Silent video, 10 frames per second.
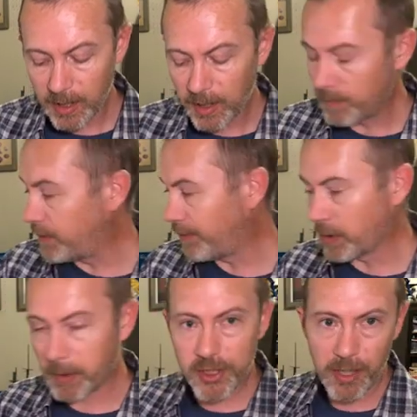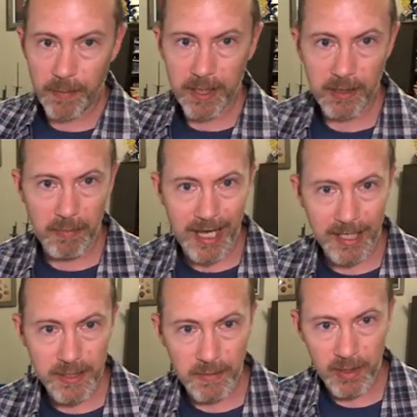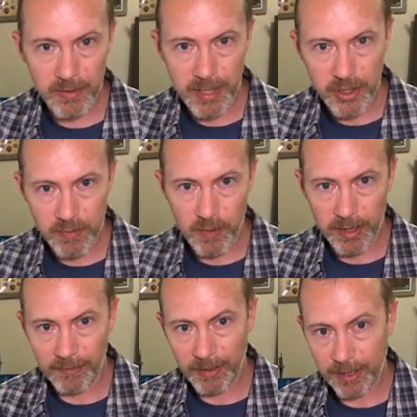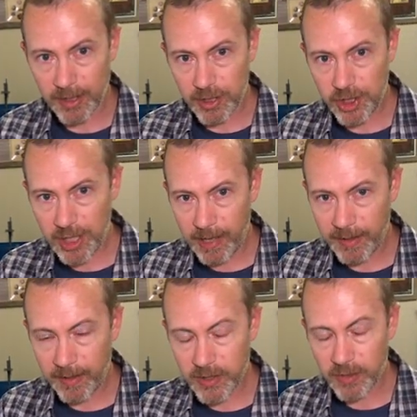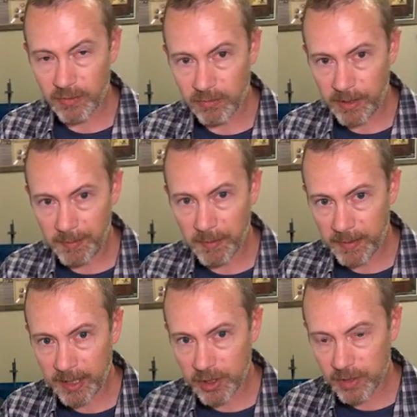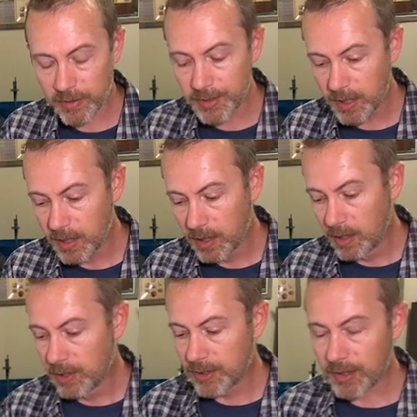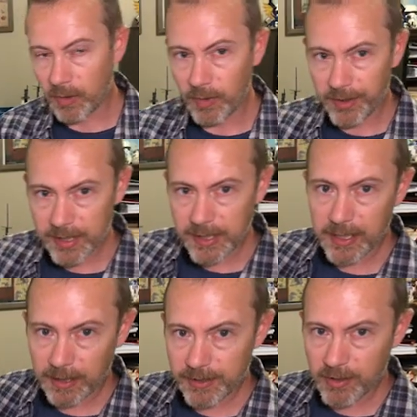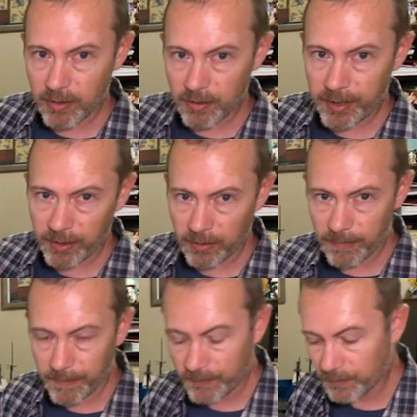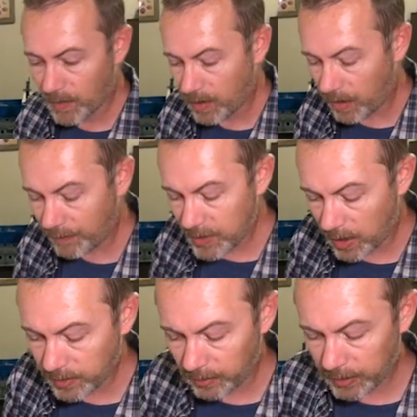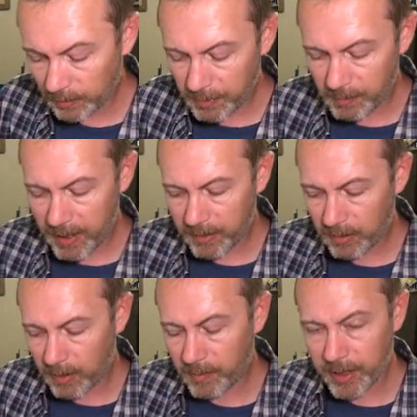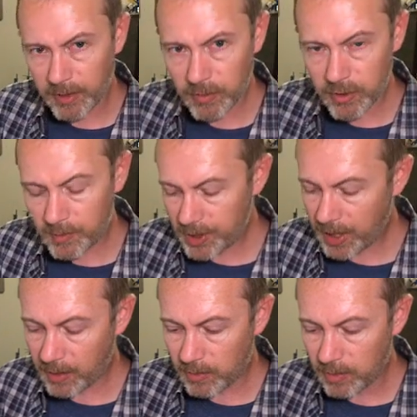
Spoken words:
Before we jump into the box of bones, I just want to give a shout out to Reaper Miniatures. So with this Kickstarter here, I've talked a little bit about it on my YouTube channel.